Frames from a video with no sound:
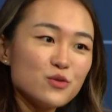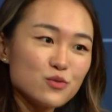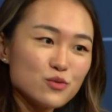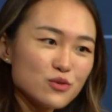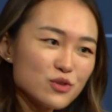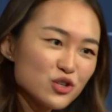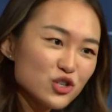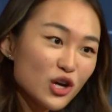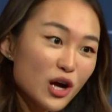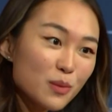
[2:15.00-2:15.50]

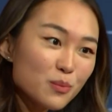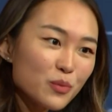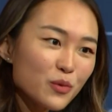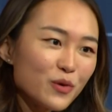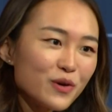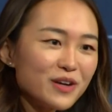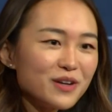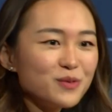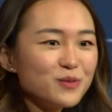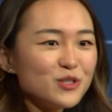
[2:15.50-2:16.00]
through the job
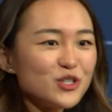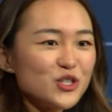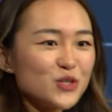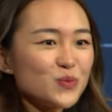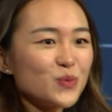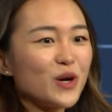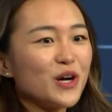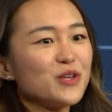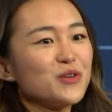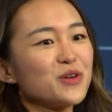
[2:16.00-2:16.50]
board, which
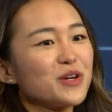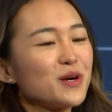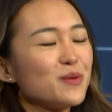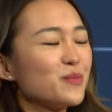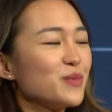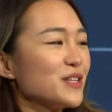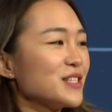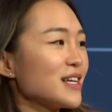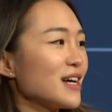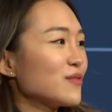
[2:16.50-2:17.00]
is why your
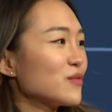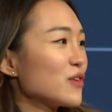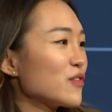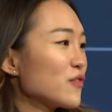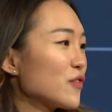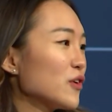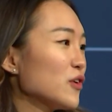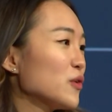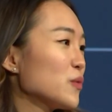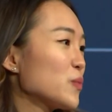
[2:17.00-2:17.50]
companies have
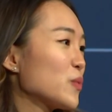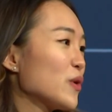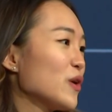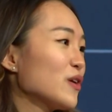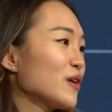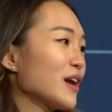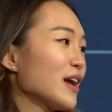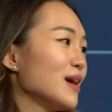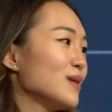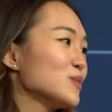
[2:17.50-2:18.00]
referral
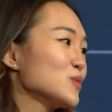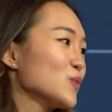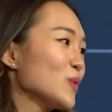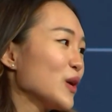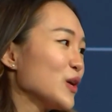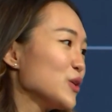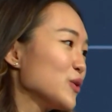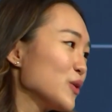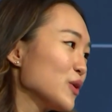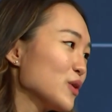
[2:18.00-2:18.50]
programs,
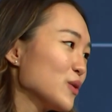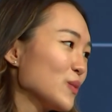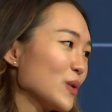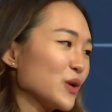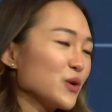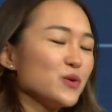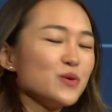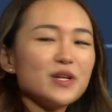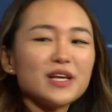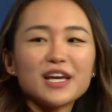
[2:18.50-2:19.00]
why you go to
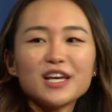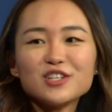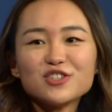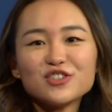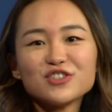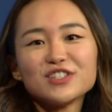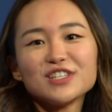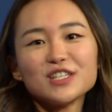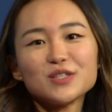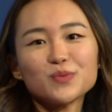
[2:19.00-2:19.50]
recruiting
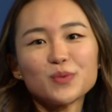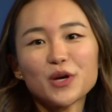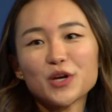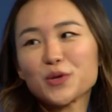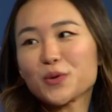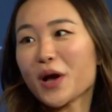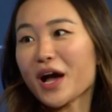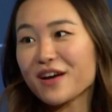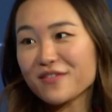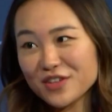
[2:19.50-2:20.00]
agencies, why
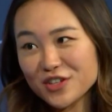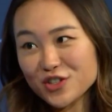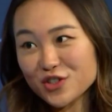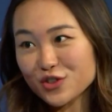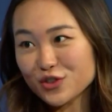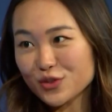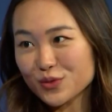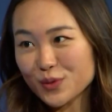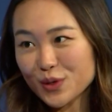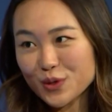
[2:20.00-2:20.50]
you have
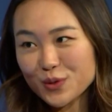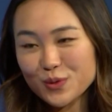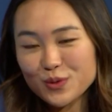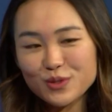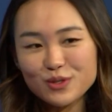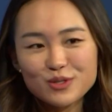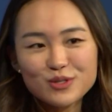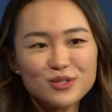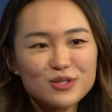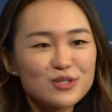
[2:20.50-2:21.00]
internal
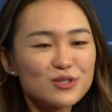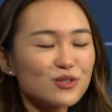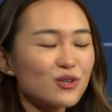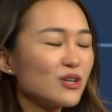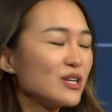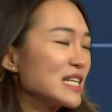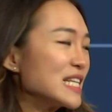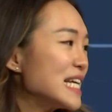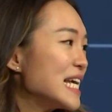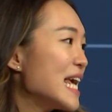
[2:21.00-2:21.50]
recruiters to
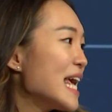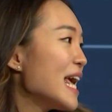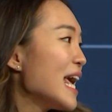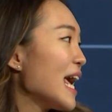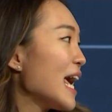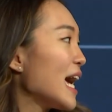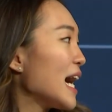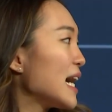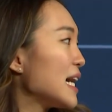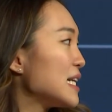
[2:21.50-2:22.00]
start.
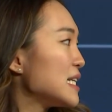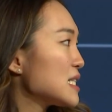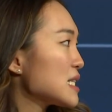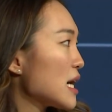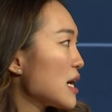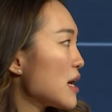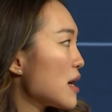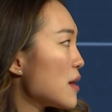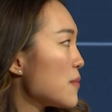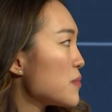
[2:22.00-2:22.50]
And
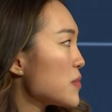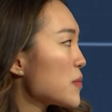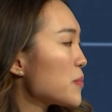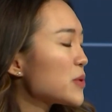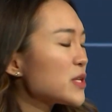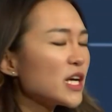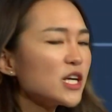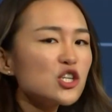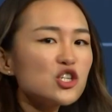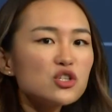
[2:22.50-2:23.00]
the
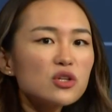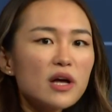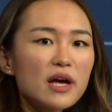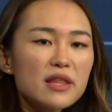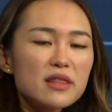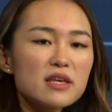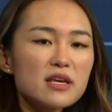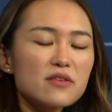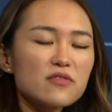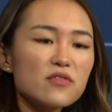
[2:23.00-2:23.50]
potential,
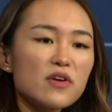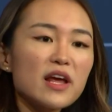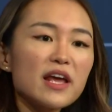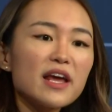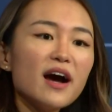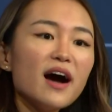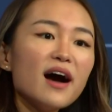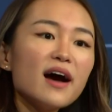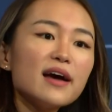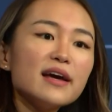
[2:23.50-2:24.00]
I think, for
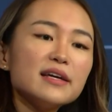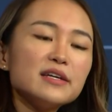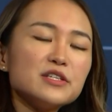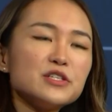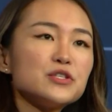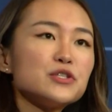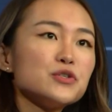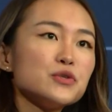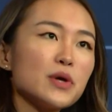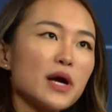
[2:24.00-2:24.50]
AI
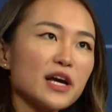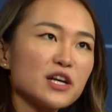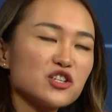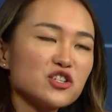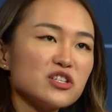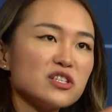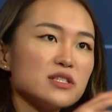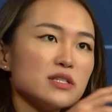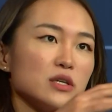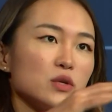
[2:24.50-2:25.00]
is to
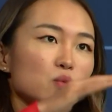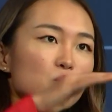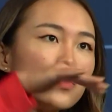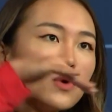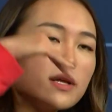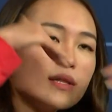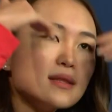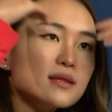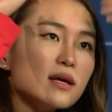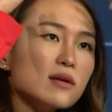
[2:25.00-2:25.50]
actually sit
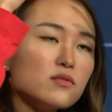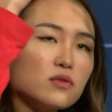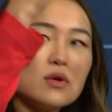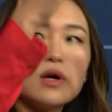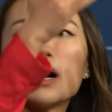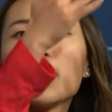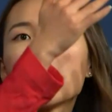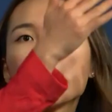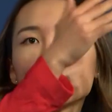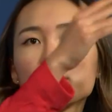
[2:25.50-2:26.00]
one level
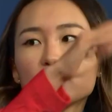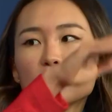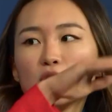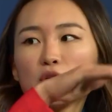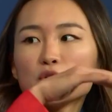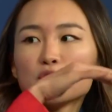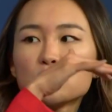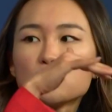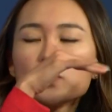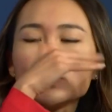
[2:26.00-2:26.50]

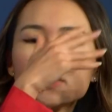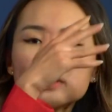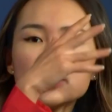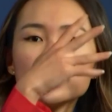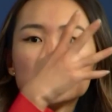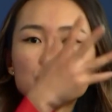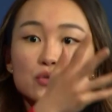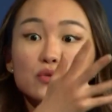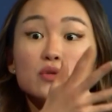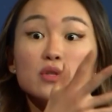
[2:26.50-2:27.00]
higher to
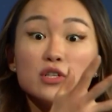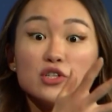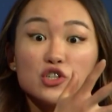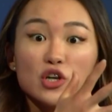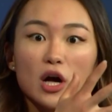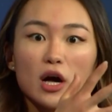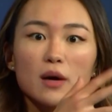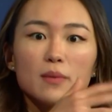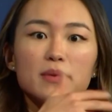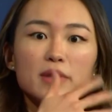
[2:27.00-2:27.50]
really do the
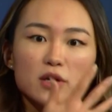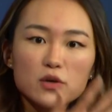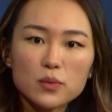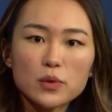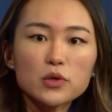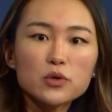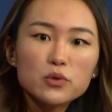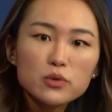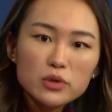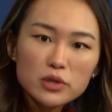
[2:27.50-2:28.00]
job that a
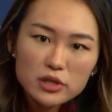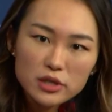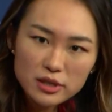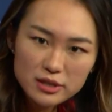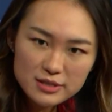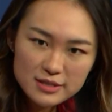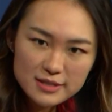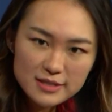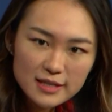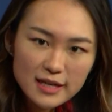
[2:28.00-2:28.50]
recruiter
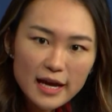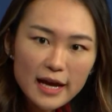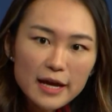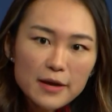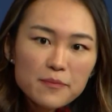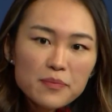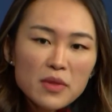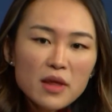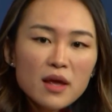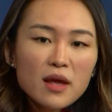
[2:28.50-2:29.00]
does
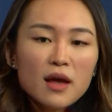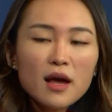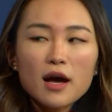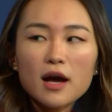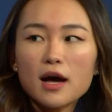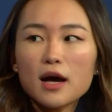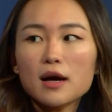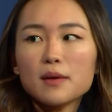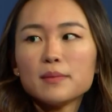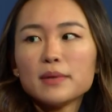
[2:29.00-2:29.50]
today.
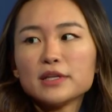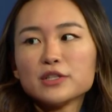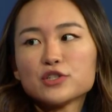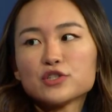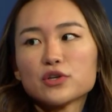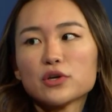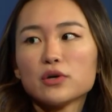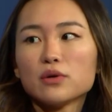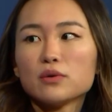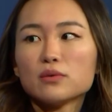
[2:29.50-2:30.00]
And
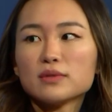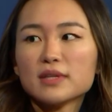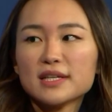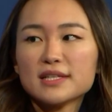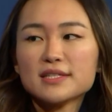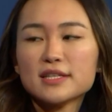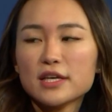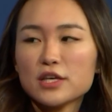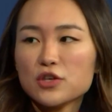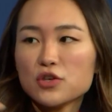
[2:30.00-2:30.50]
so
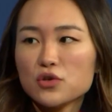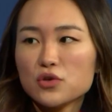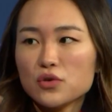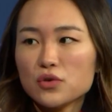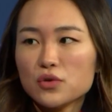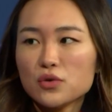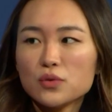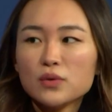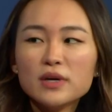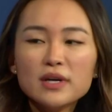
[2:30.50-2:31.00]
let's say
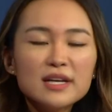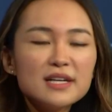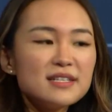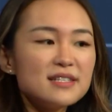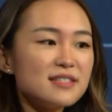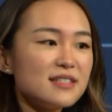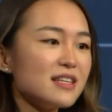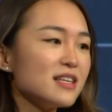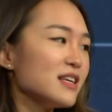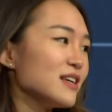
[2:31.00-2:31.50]
you,
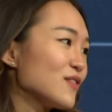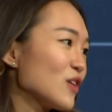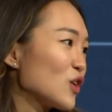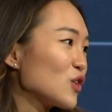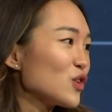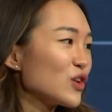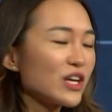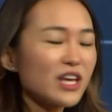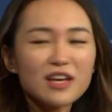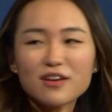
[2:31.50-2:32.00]
Steve,
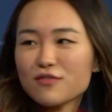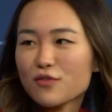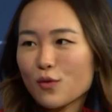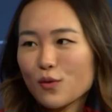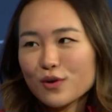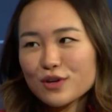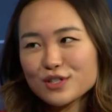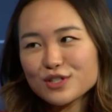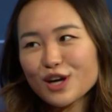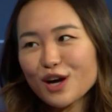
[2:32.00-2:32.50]
are looking
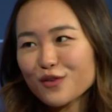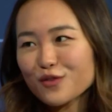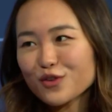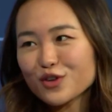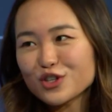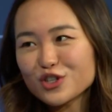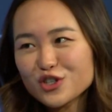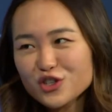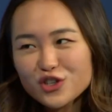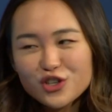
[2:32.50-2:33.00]
for a
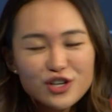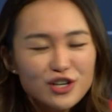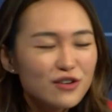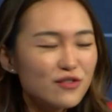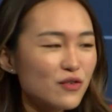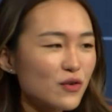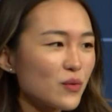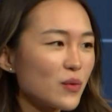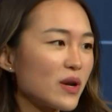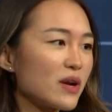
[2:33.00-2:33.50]
software engineer
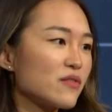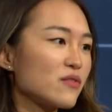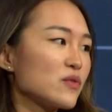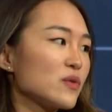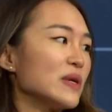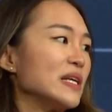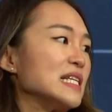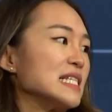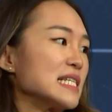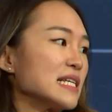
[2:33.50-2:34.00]
for whatever
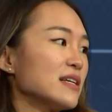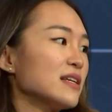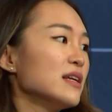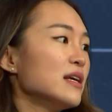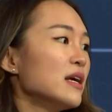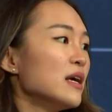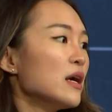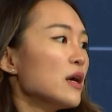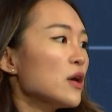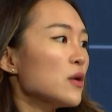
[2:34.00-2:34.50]
reason.
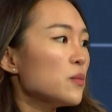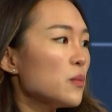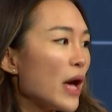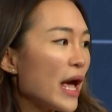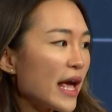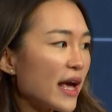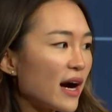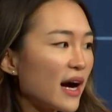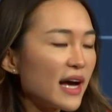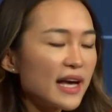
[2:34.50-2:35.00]

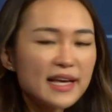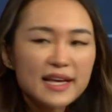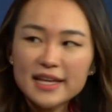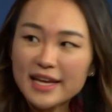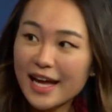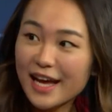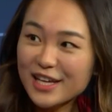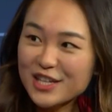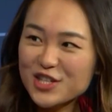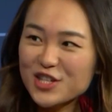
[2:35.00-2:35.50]
AI
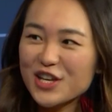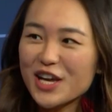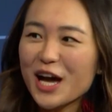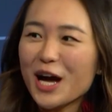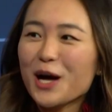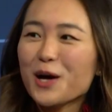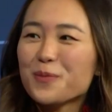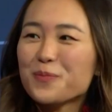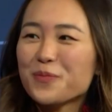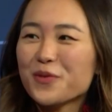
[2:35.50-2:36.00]
can actually
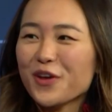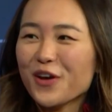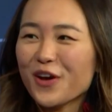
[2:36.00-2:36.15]
help you.